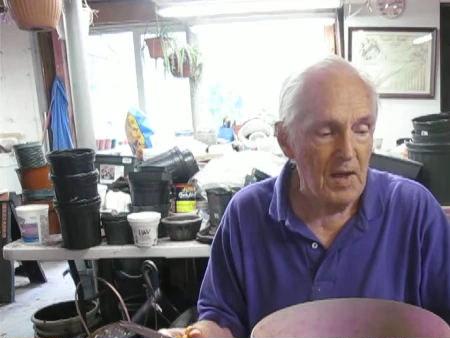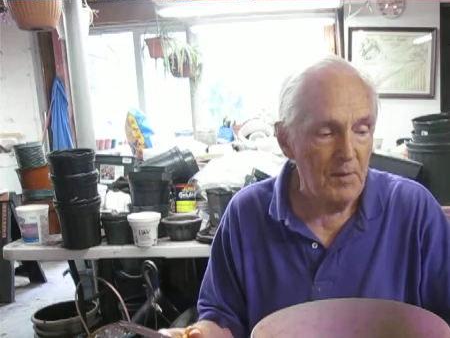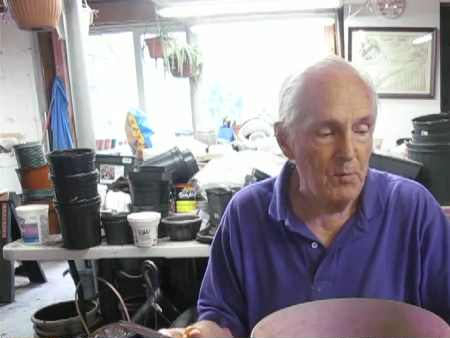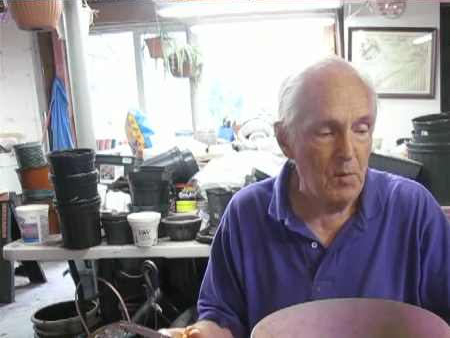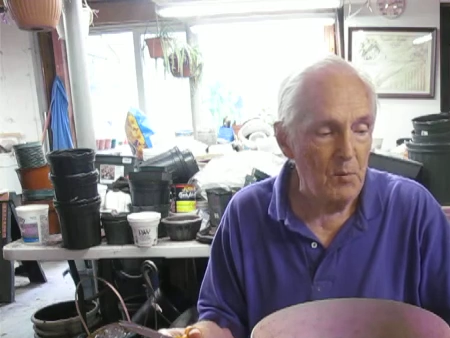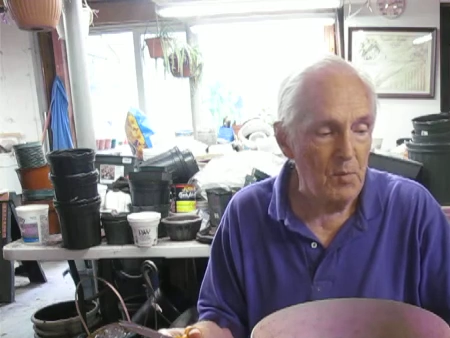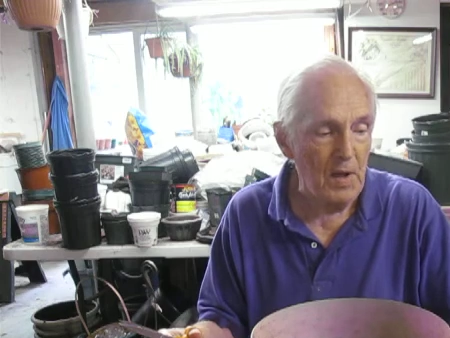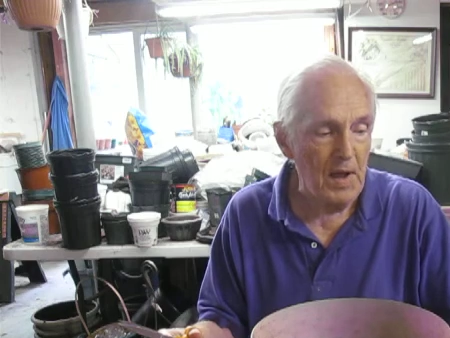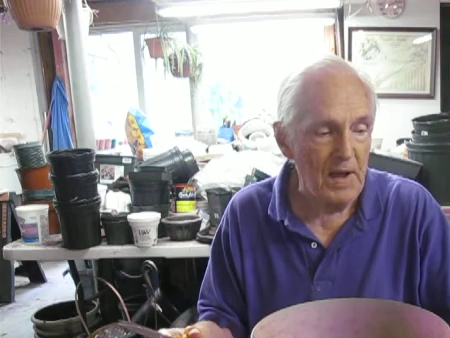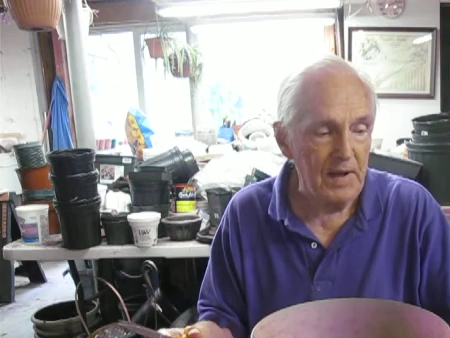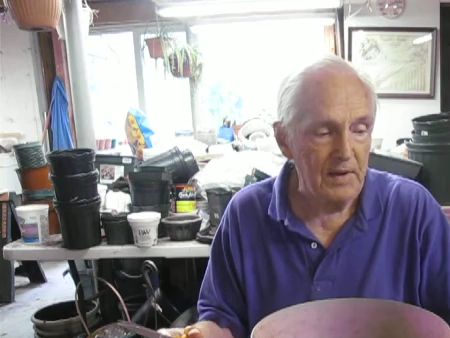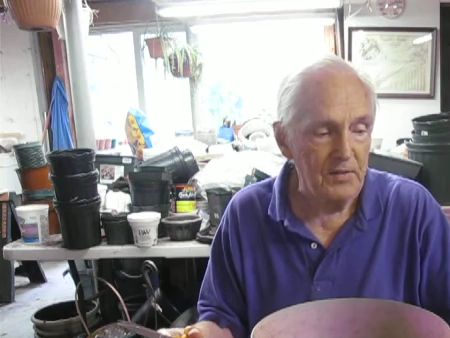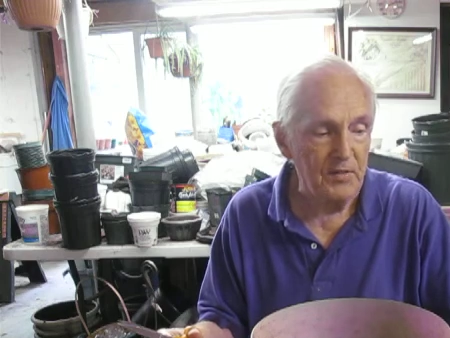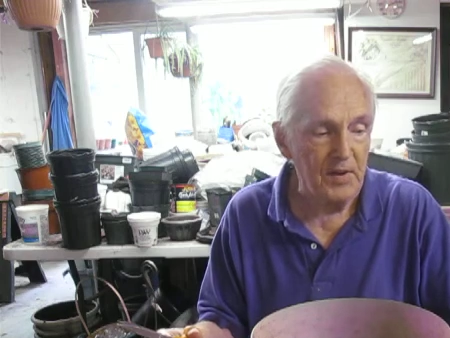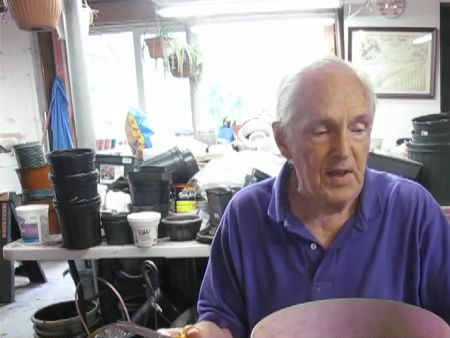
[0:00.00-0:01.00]
and one way I
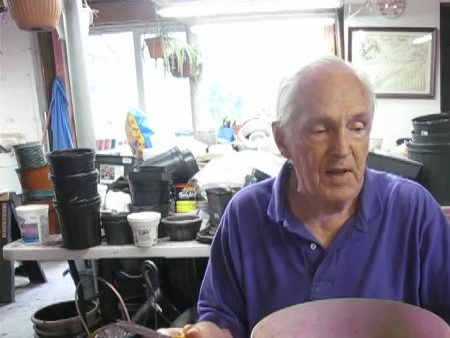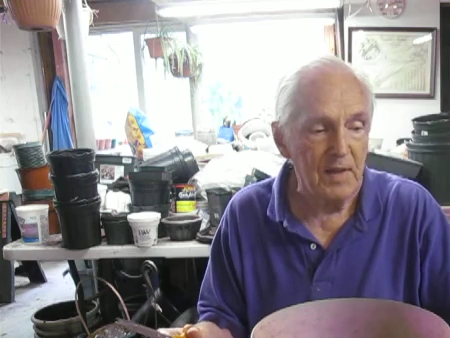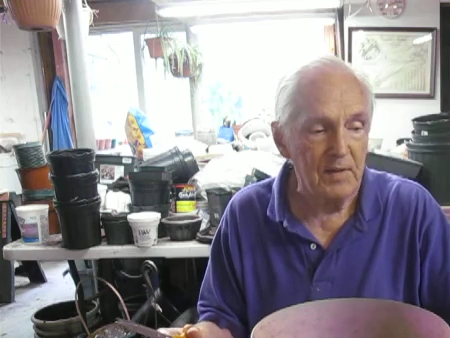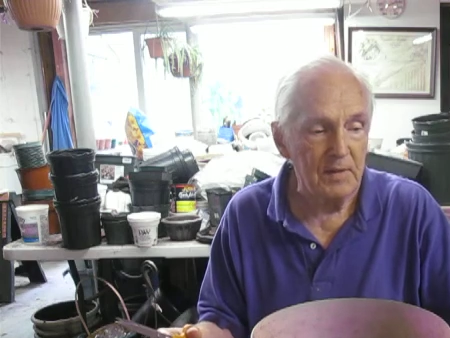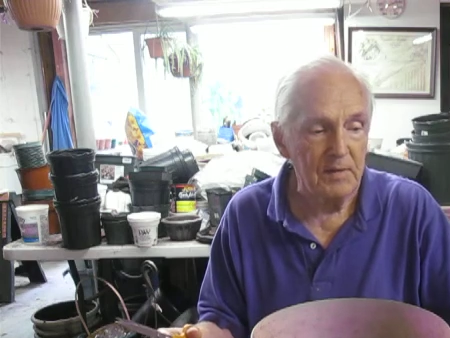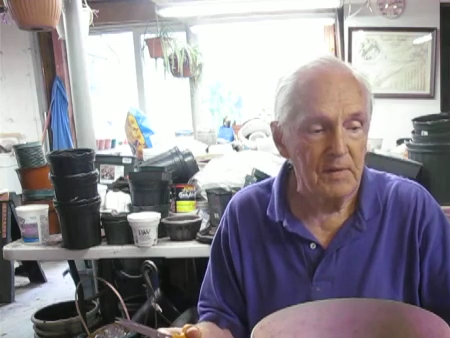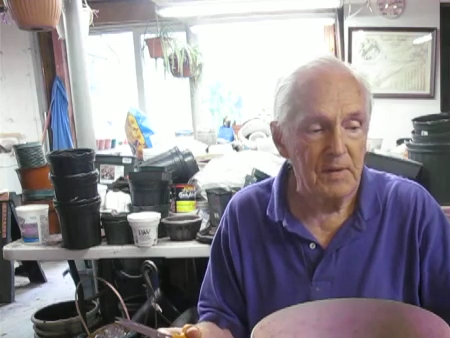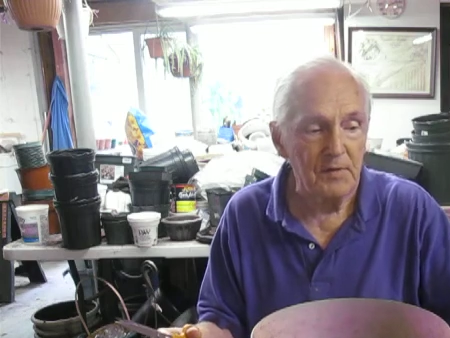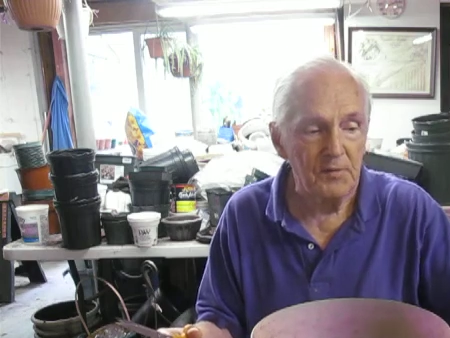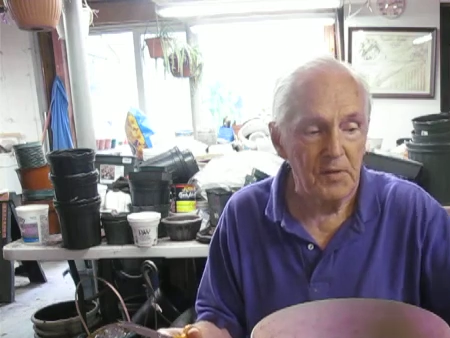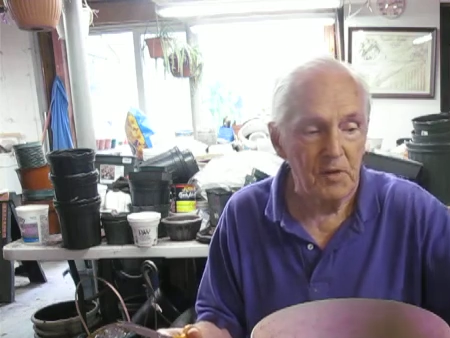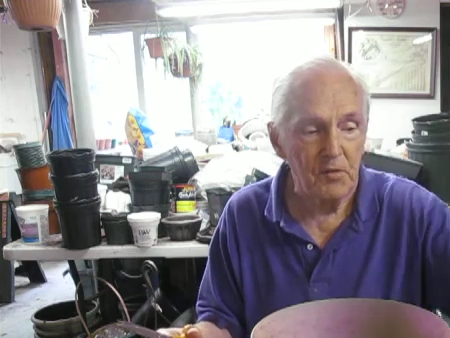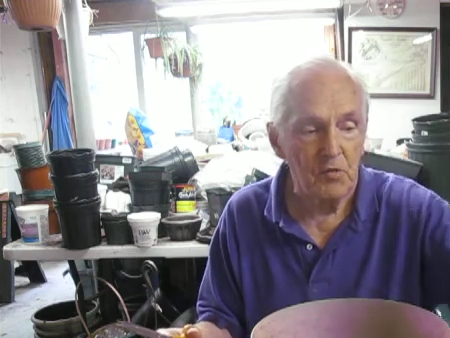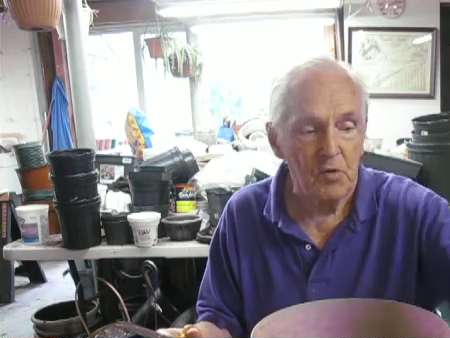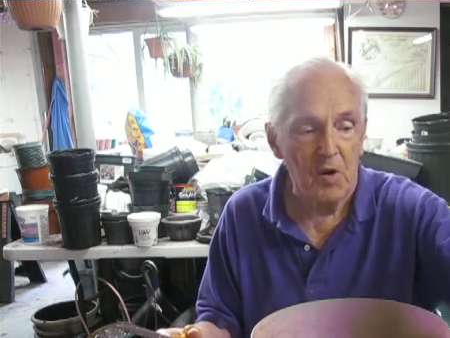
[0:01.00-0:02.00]
can tell if
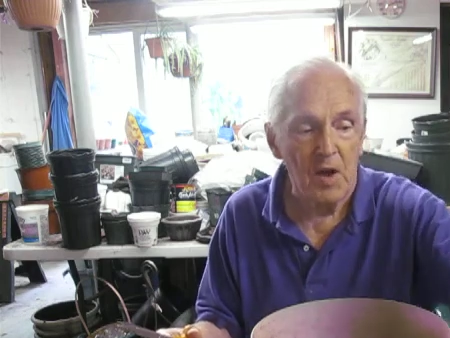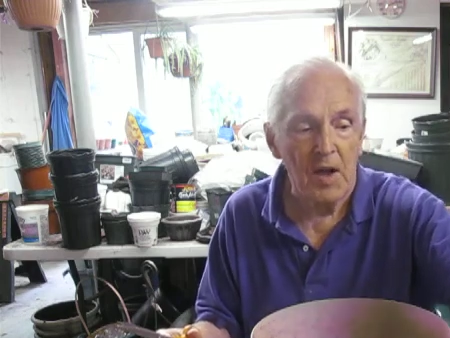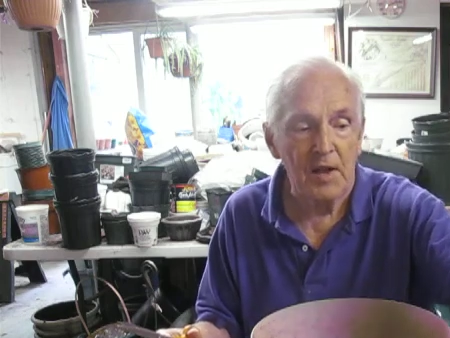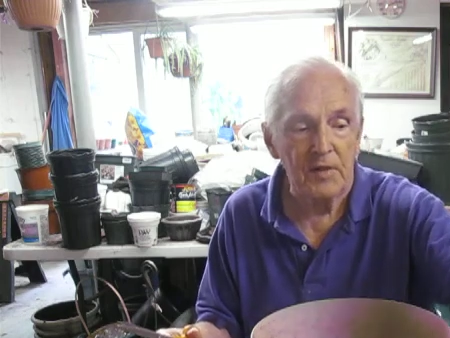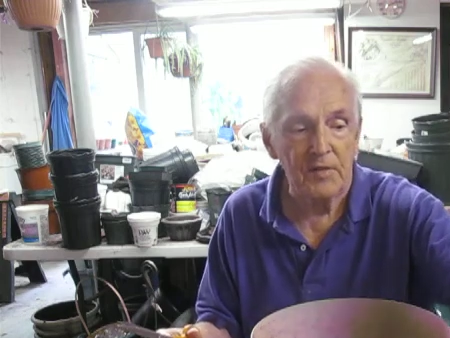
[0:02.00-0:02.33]
they're dry